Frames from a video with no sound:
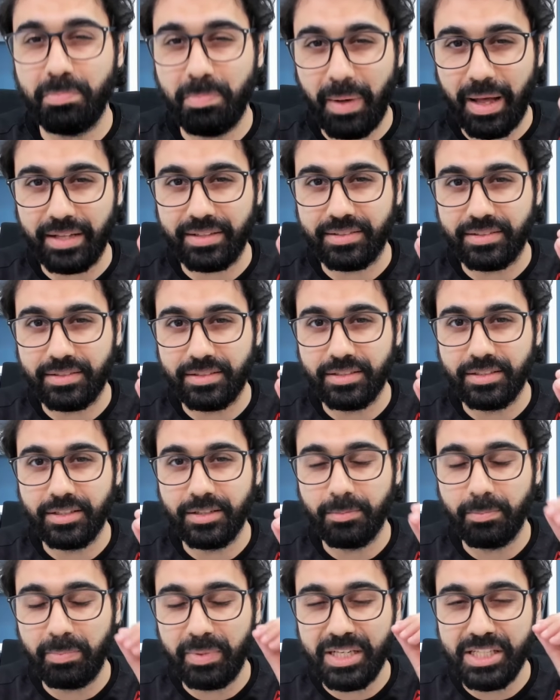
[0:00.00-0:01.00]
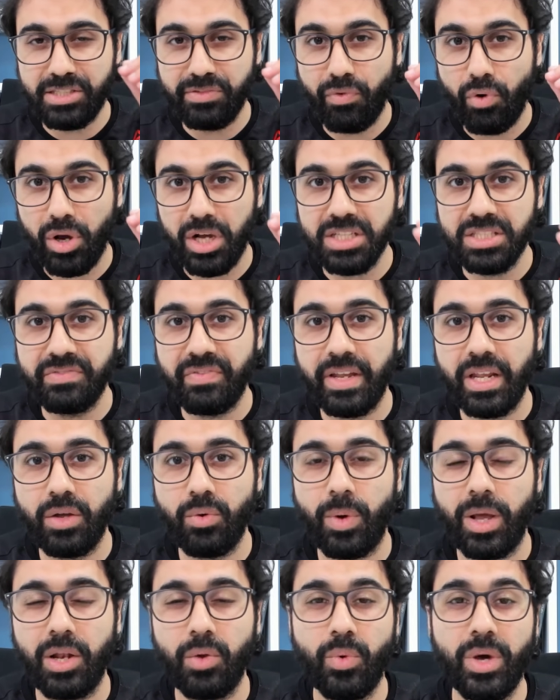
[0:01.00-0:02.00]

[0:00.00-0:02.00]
But please focus very well.